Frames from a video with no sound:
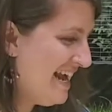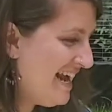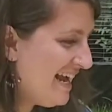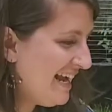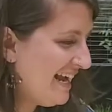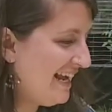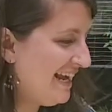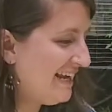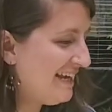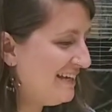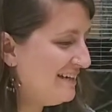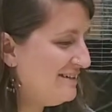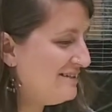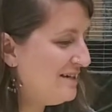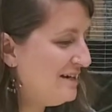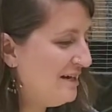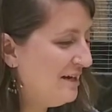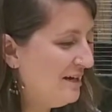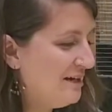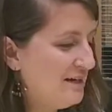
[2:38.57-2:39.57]
And
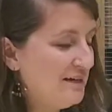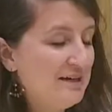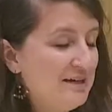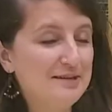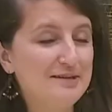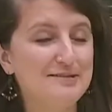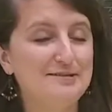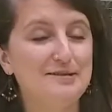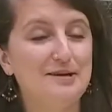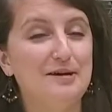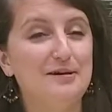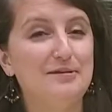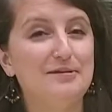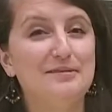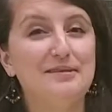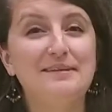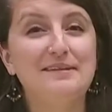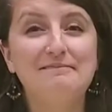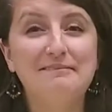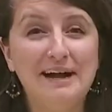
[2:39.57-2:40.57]
so
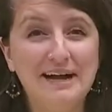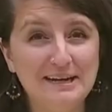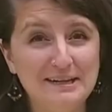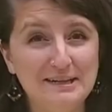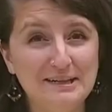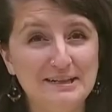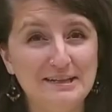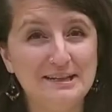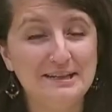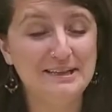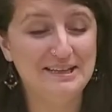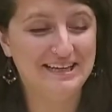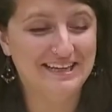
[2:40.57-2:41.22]
the final